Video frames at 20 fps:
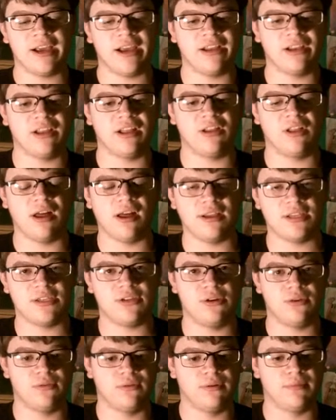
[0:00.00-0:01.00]
kind of glossed
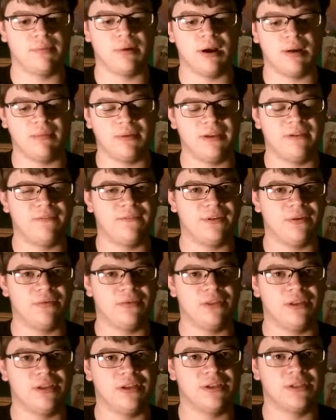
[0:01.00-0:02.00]
over probably a few
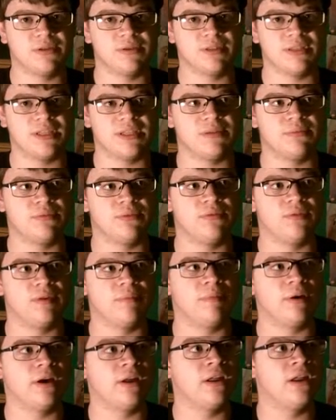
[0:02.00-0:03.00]
things with this movie,
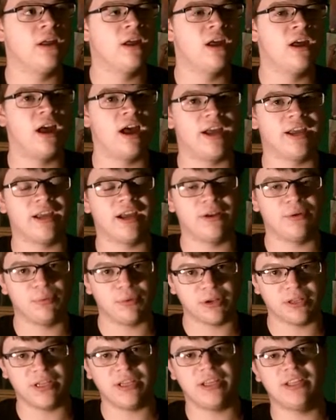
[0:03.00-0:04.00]
but I kind of
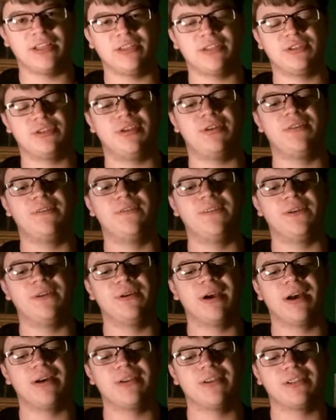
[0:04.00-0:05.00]
wanted to get this review
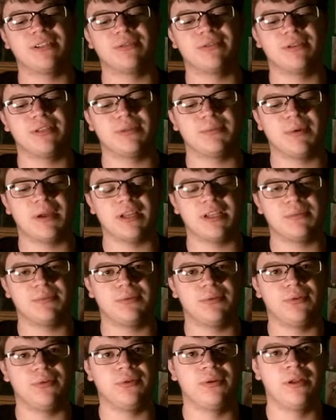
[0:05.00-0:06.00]
out as quick as
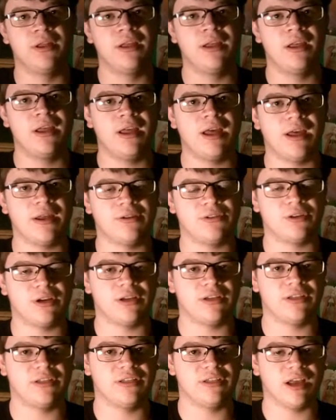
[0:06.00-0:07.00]
possible. I
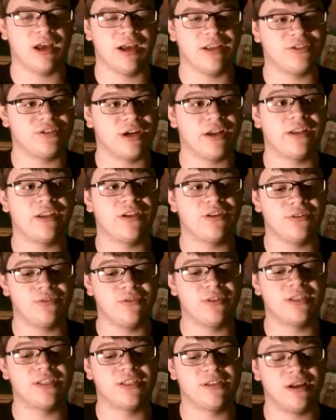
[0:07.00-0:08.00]
tried to do
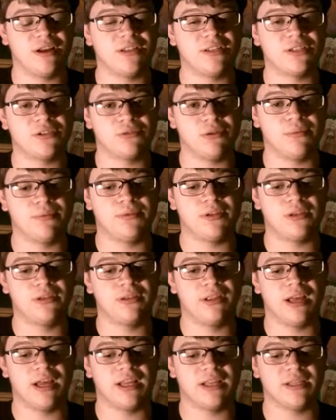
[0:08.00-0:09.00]
this non-scripted
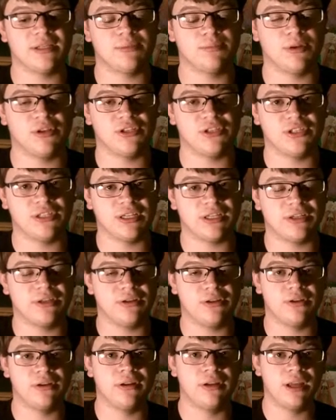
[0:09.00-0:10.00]
as much as I
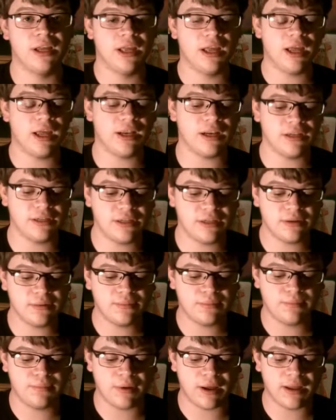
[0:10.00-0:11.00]
could, and
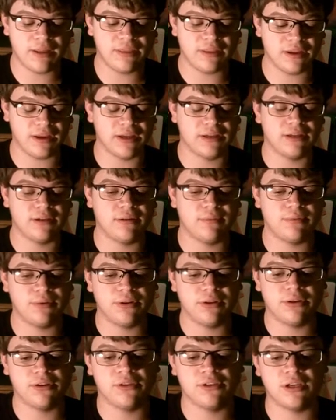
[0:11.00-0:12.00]
I think I did a
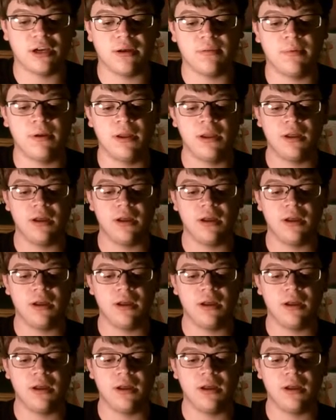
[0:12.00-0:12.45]
pretty good job.